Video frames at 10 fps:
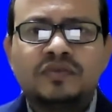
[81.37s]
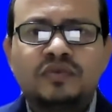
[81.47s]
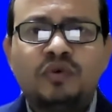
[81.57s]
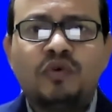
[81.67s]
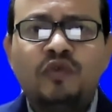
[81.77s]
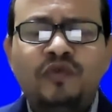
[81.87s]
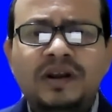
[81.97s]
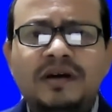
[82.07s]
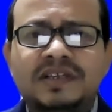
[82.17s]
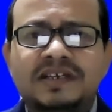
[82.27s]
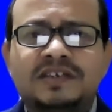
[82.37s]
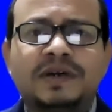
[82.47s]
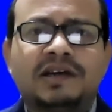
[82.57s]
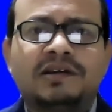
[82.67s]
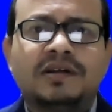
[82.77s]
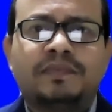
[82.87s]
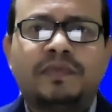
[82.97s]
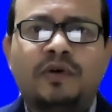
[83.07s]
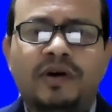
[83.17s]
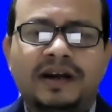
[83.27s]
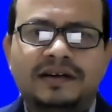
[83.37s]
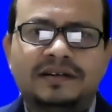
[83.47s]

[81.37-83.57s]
To overcome this particular point,